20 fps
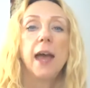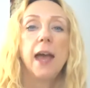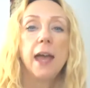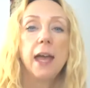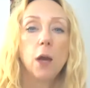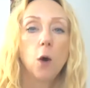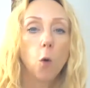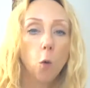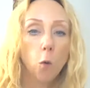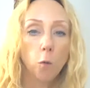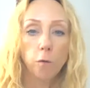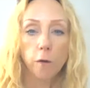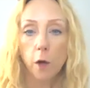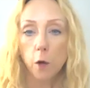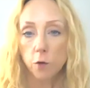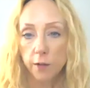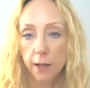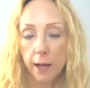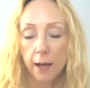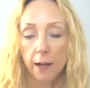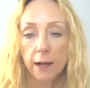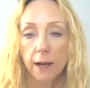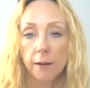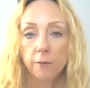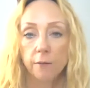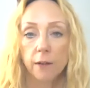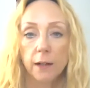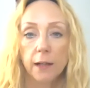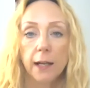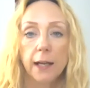it all flows out
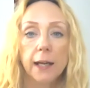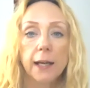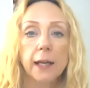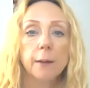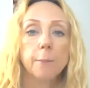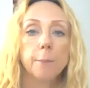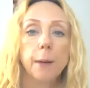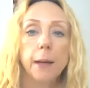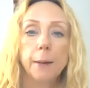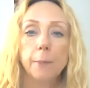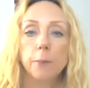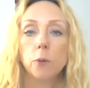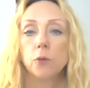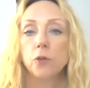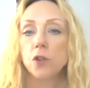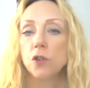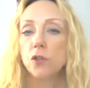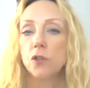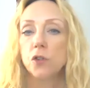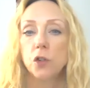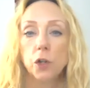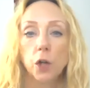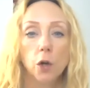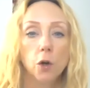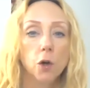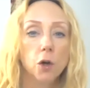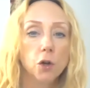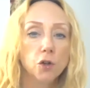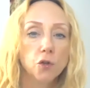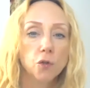lovely, and people just,
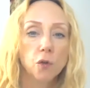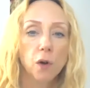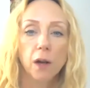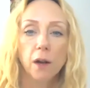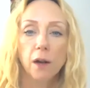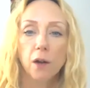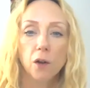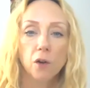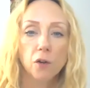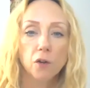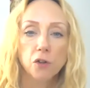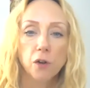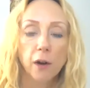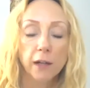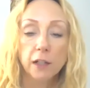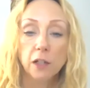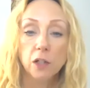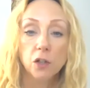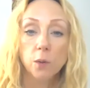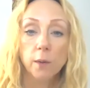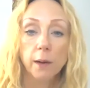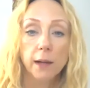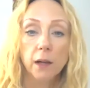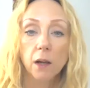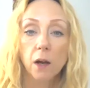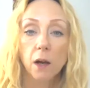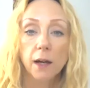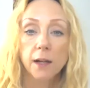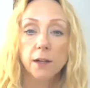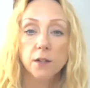are attracted to our
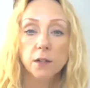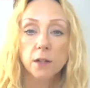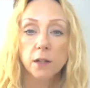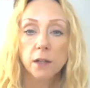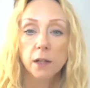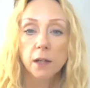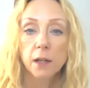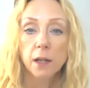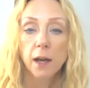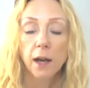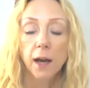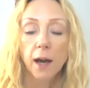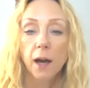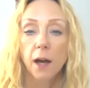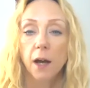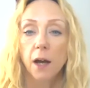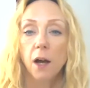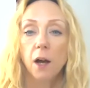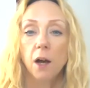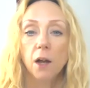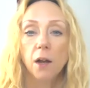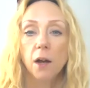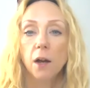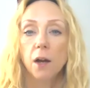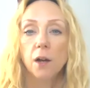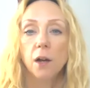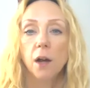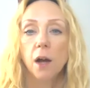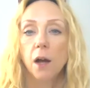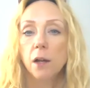light.
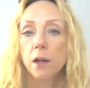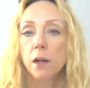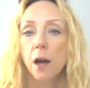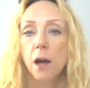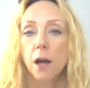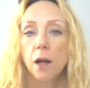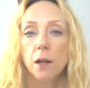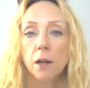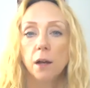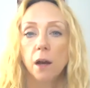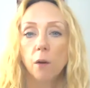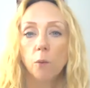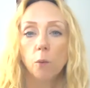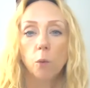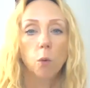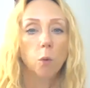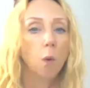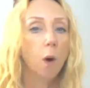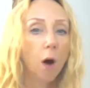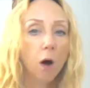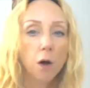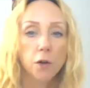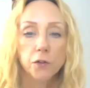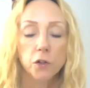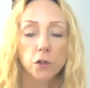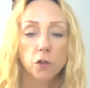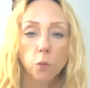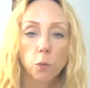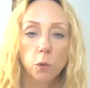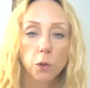And will ask
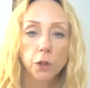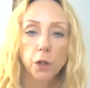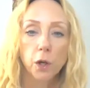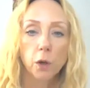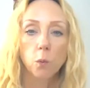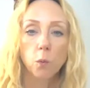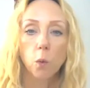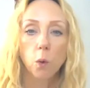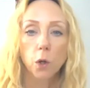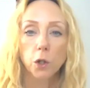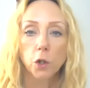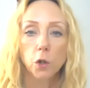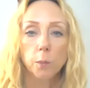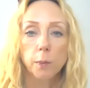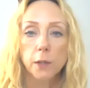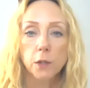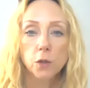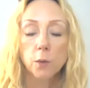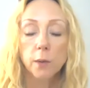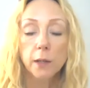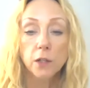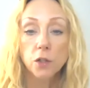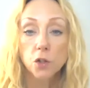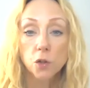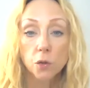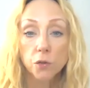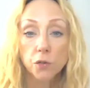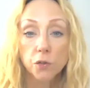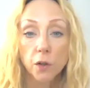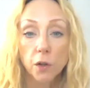us, well, what have you been doing to
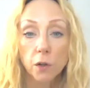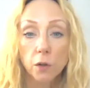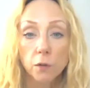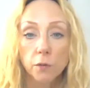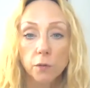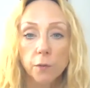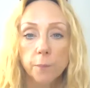yourself?